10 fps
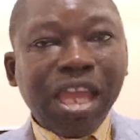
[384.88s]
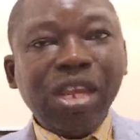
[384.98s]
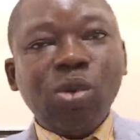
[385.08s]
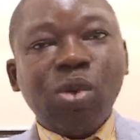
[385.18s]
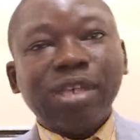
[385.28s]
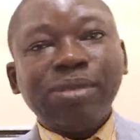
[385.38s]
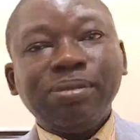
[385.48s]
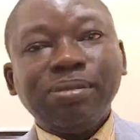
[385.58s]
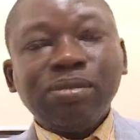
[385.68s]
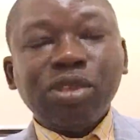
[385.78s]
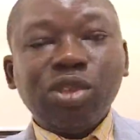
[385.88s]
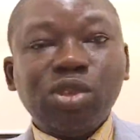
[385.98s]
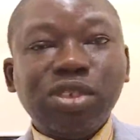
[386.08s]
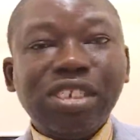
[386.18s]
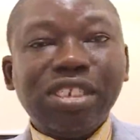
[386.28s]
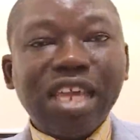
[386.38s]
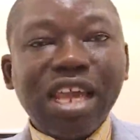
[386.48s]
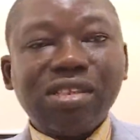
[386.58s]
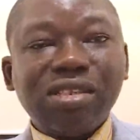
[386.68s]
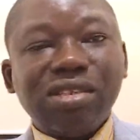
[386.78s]
with 32%
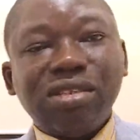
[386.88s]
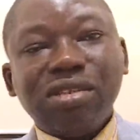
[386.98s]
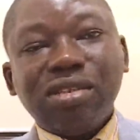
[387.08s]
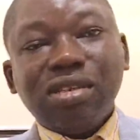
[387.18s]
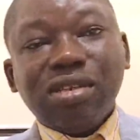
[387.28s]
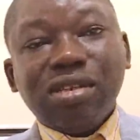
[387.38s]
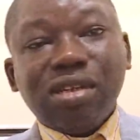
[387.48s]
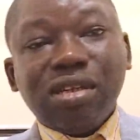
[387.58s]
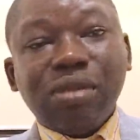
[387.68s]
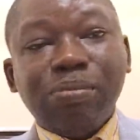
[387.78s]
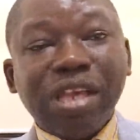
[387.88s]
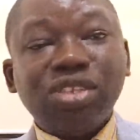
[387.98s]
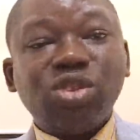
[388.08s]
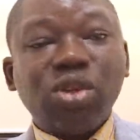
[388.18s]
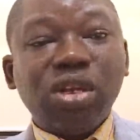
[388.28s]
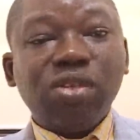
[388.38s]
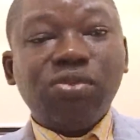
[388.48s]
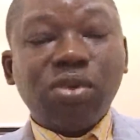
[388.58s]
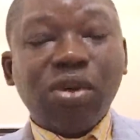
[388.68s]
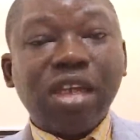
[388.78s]
exhibiting
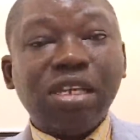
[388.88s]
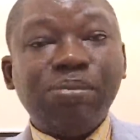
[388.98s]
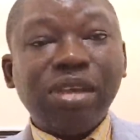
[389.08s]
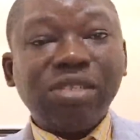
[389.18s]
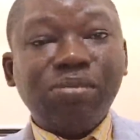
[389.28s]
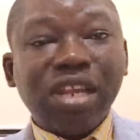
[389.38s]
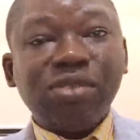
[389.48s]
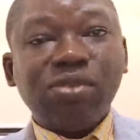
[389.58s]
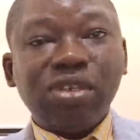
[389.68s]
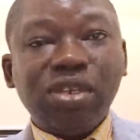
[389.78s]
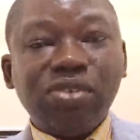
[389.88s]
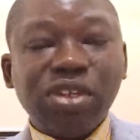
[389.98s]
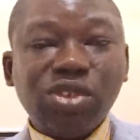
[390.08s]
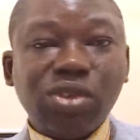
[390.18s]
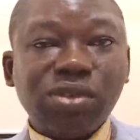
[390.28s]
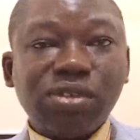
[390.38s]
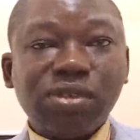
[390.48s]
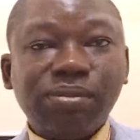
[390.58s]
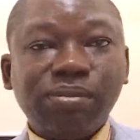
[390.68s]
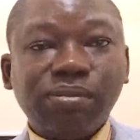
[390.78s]
multi-drug resistance. These
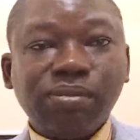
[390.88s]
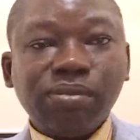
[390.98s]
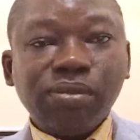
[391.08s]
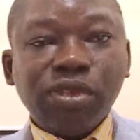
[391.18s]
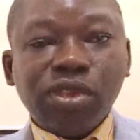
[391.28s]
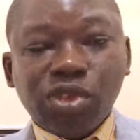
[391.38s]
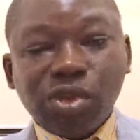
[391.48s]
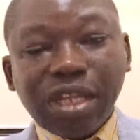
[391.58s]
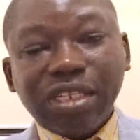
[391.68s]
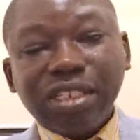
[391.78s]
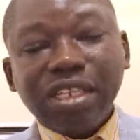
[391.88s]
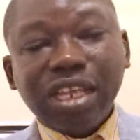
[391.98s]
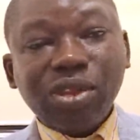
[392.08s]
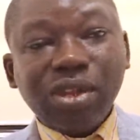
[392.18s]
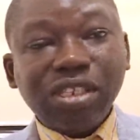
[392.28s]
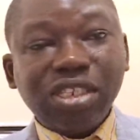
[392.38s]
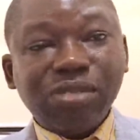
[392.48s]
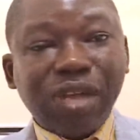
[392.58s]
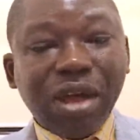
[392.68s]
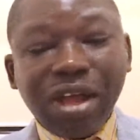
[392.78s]
findings highlight the potential
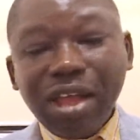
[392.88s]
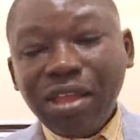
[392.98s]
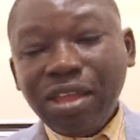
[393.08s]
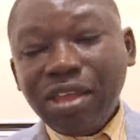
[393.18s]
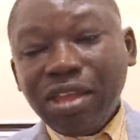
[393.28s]
health